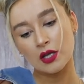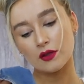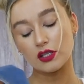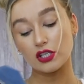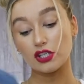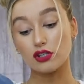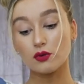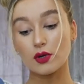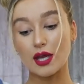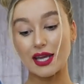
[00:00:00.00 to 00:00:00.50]

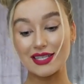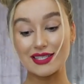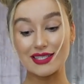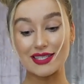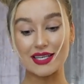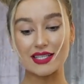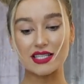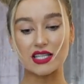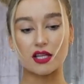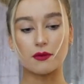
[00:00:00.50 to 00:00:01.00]
the UK
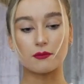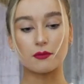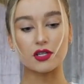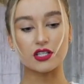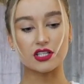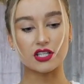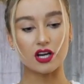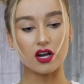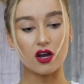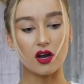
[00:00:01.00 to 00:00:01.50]
6 in them
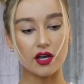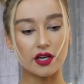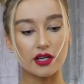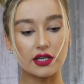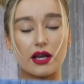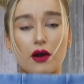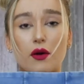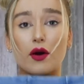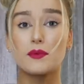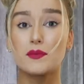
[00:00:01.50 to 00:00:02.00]
because they're
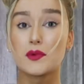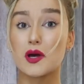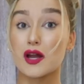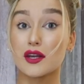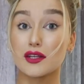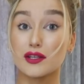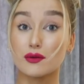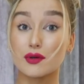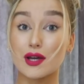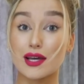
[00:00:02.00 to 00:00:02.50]
kind, no, I'm
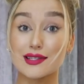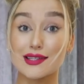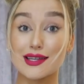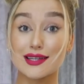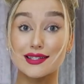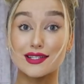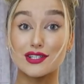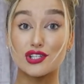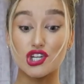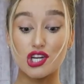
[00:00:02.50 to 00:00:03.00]
not a UK
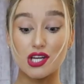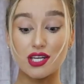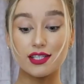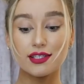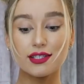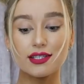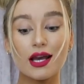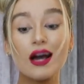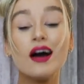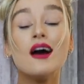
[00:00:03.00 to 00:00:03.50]
6 in
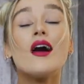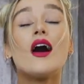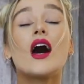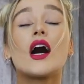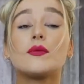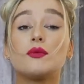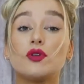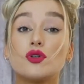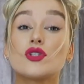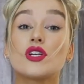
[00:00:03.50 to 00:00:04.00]
jeans.
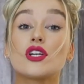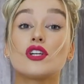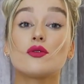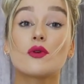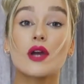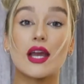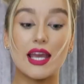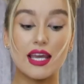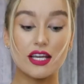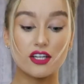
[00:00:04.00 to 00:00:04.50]
I'm usually a
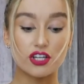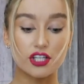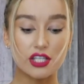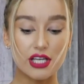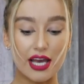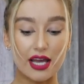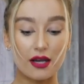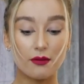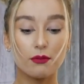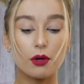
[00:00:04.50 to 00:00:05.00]
UK 8 or
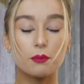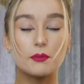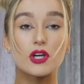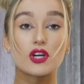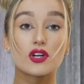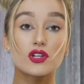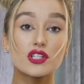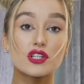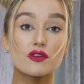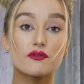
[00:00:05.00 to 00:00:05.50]
10, but
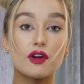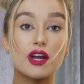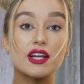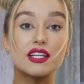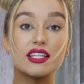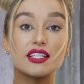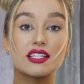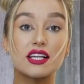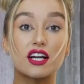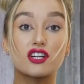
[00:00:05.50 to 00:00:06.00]
because the
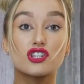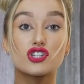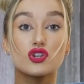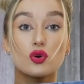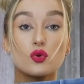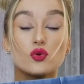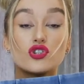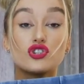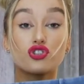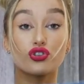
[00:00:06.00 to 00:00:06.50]
Freddy's are
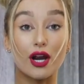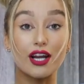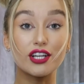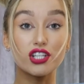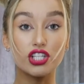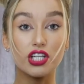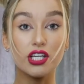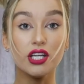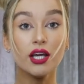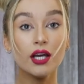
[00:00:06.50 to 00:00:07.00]
so
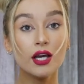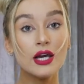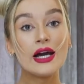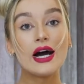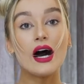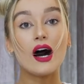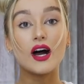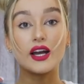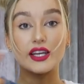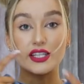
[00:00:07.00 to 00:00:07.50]
stretchy,
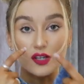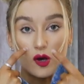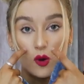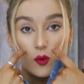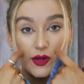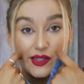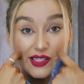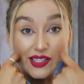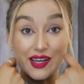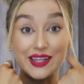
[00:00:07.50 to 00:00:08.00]
I'd
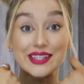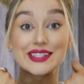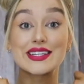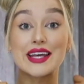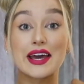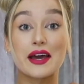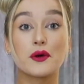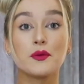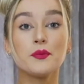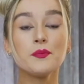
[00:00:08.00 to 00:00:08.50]
always size
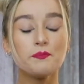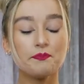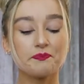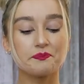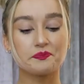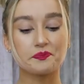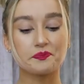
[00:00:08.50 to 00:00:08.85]
down.